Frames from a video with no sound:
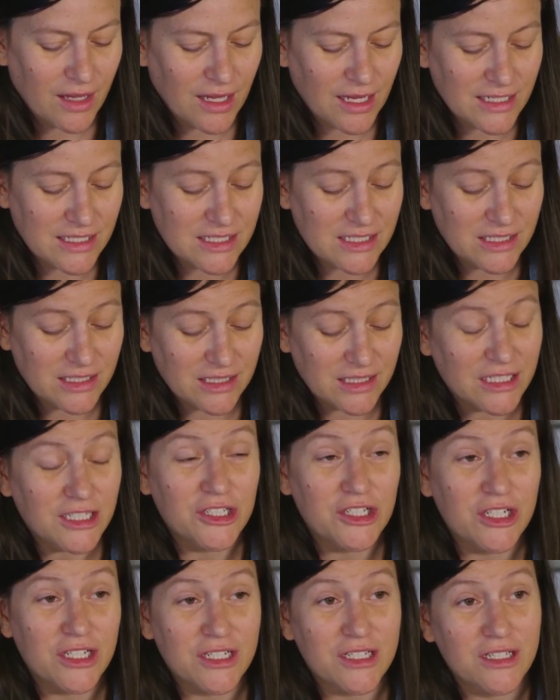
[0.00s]
It's
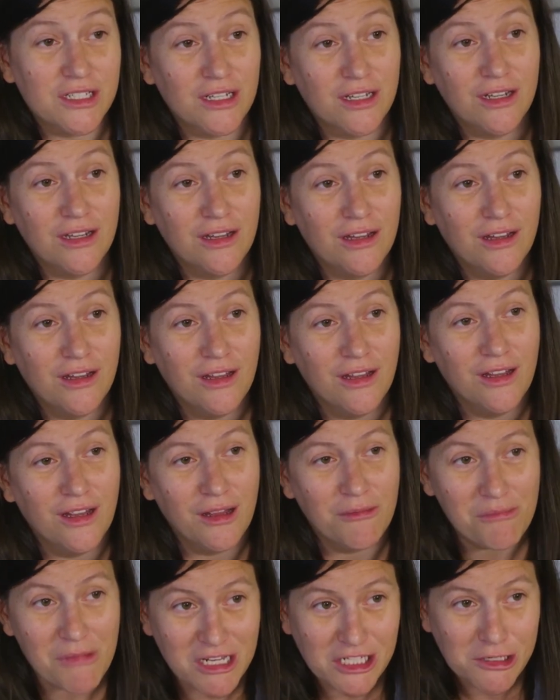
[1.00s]
delicious.
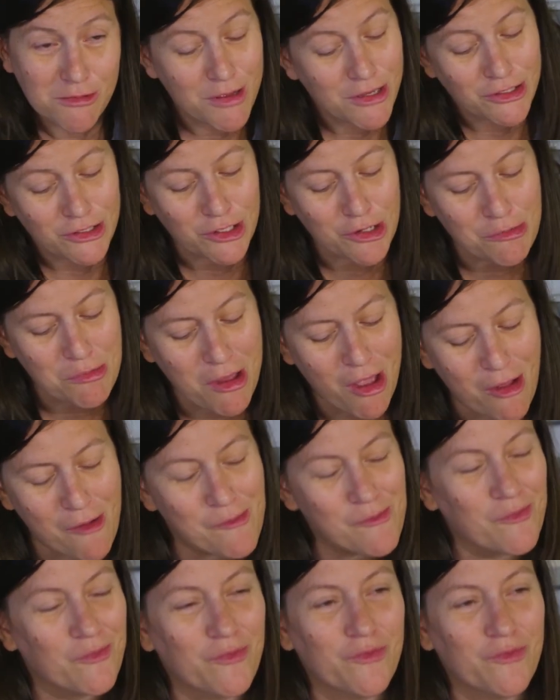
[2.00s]
Matzo ball soup, yeah.